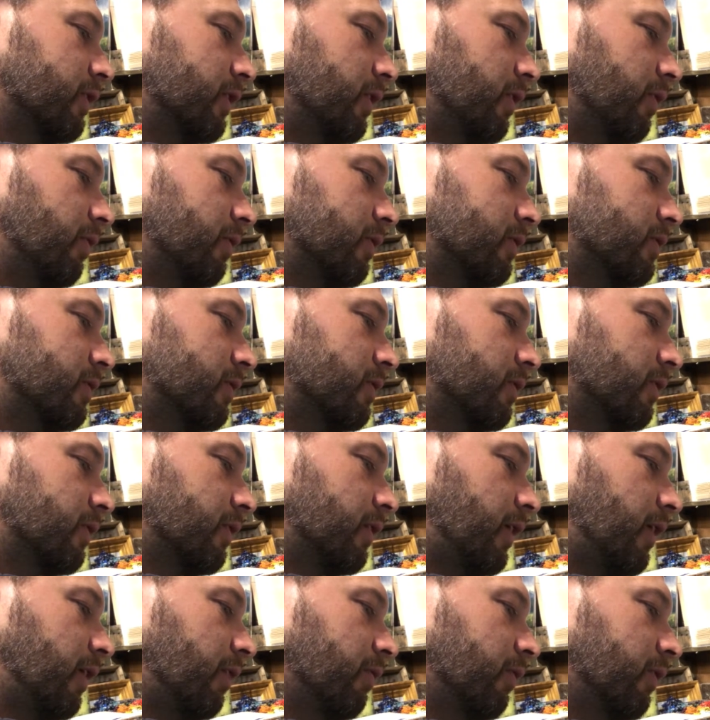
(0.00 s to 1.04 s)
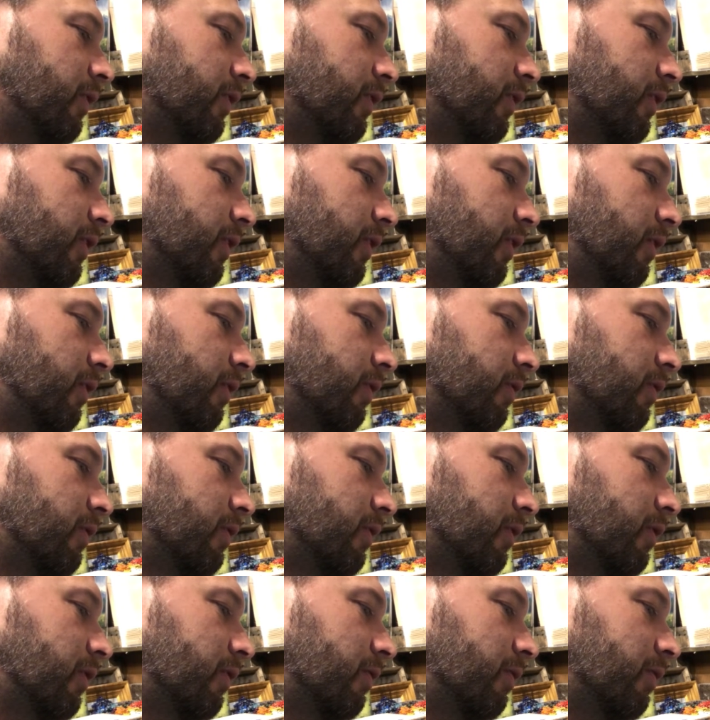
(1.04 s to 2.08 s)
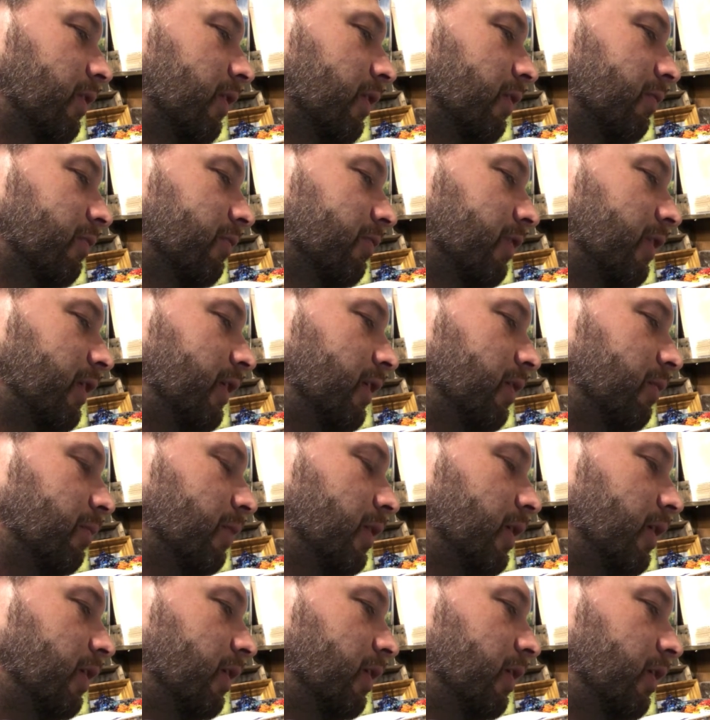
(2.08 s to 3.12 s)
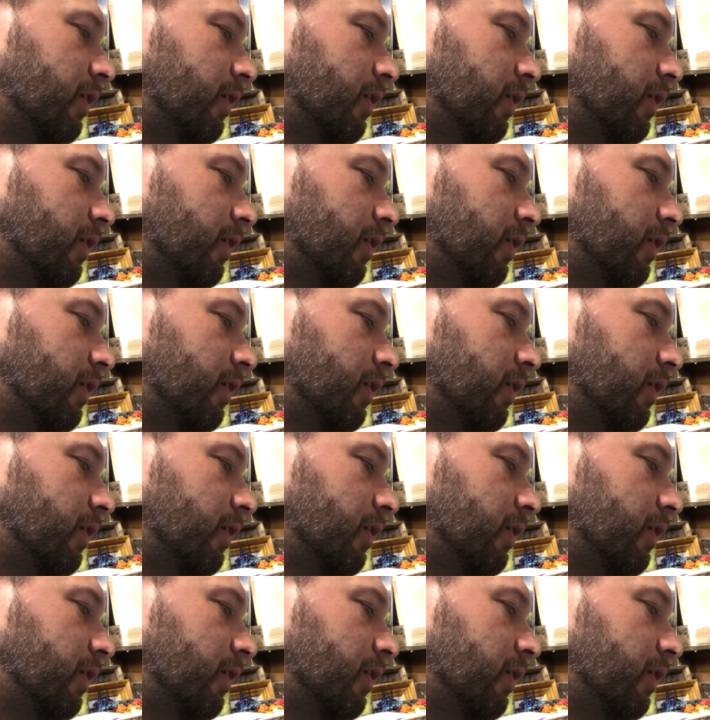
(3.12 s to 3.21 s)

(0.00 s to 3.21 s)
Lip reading: noticed that with a friend of mine,